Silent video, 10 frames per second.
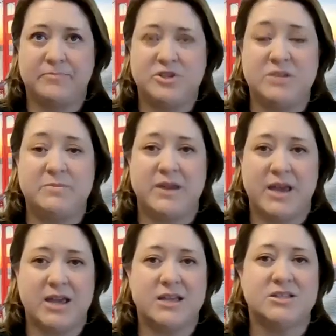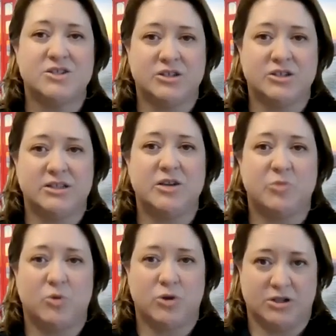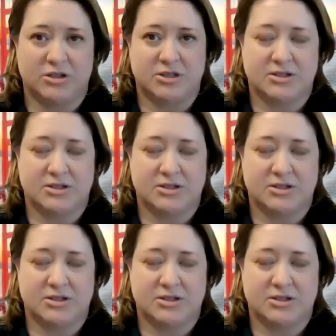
GPA is certainly important.